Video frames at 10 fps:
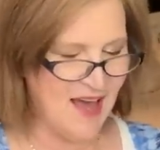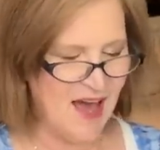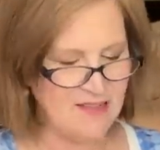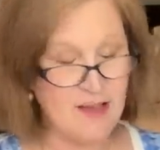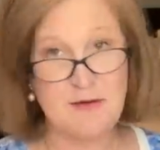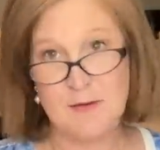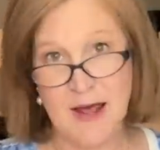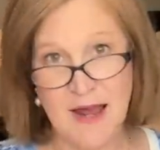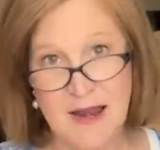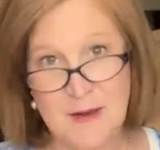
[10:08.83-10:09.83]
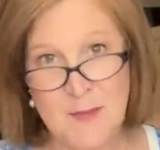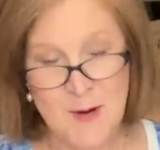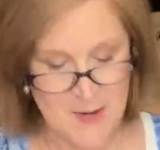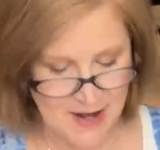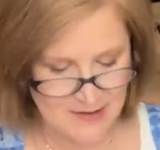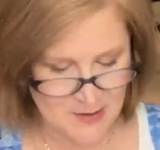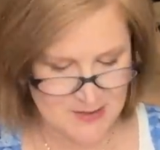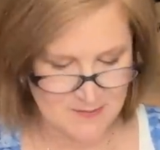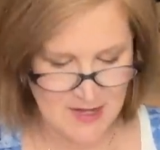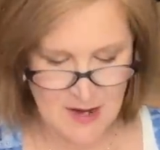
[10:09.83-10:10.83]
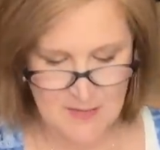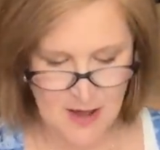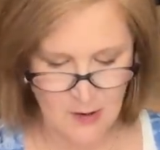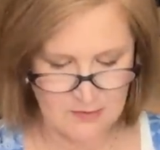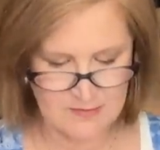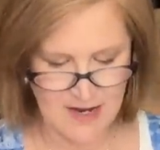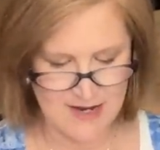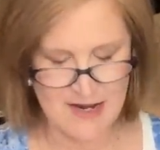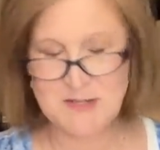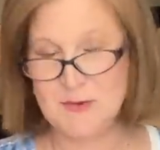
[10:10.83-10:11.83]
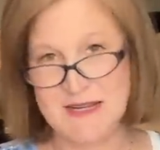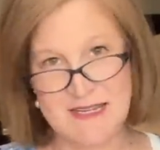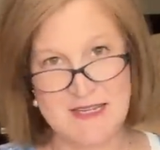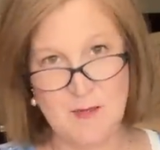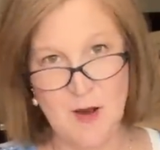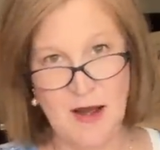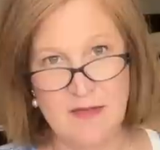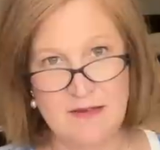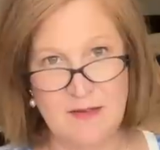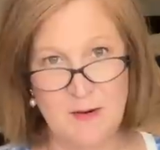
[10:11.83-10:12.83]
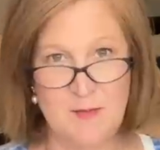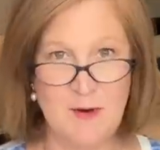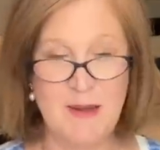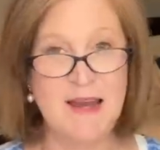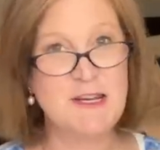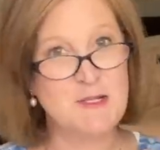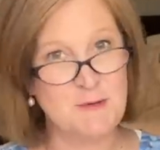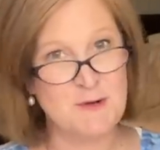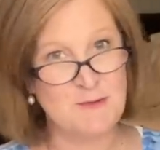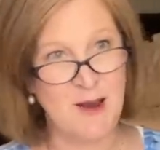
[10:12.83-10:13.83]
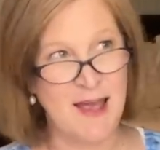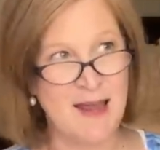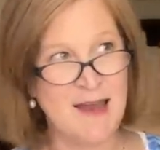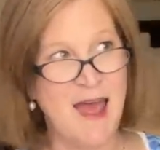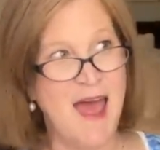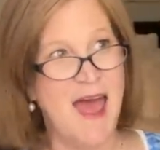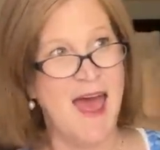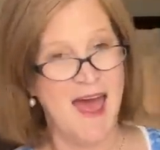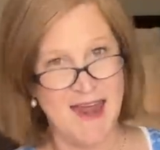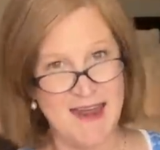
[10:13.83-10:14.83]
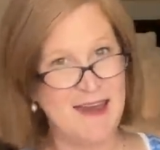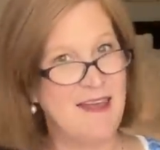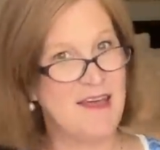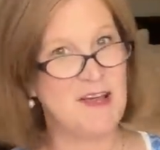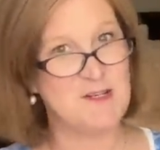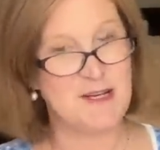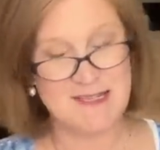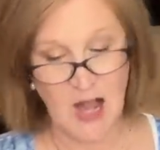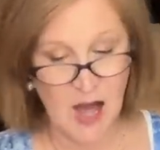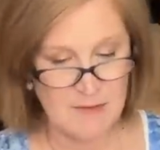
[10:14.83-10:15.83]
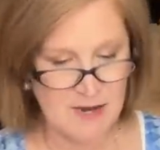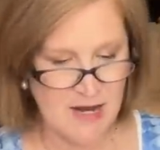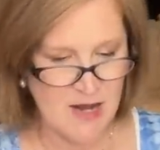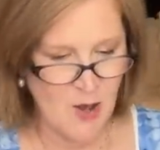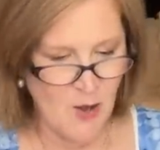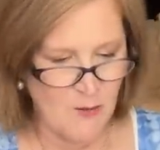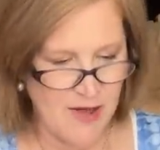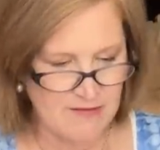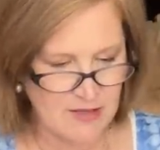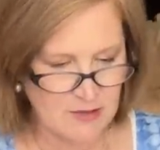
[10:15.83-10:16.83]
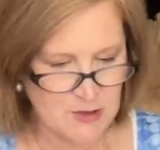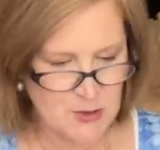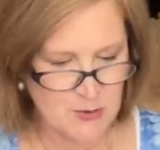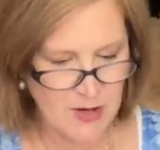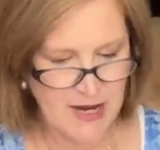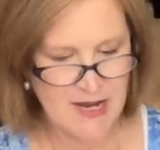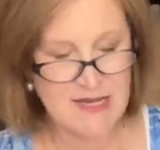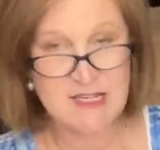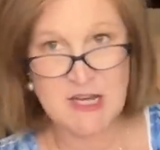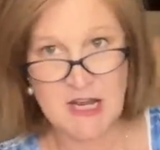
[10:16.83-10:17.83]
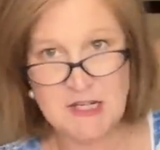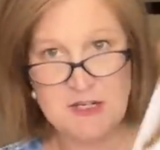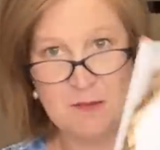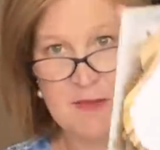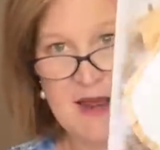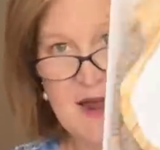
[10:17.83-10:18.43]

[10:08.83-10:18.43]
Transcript: I love a redheaded mermaid. There's something about, I guess, when Disney brought out The Little Mermaid and she was red-headed that just got me. We have a little trinket dish made